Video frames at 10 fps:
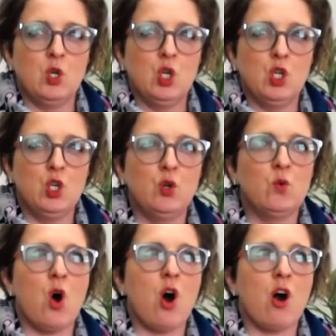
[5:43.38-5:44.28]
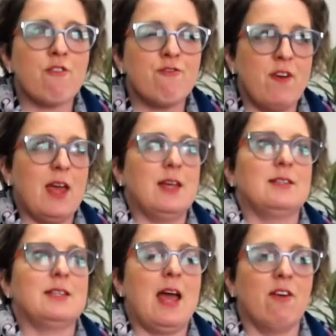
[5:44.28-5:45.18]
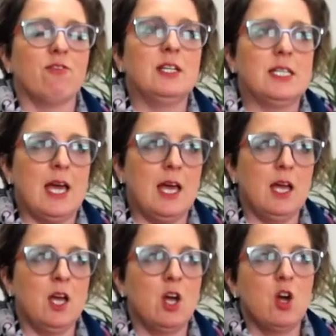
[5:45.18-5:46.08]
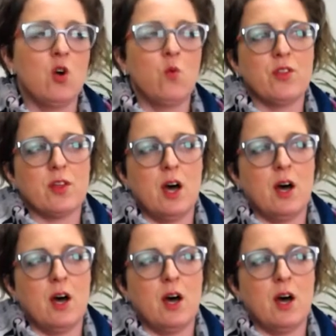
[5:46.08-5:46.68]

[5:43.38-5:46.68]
you are faced every day with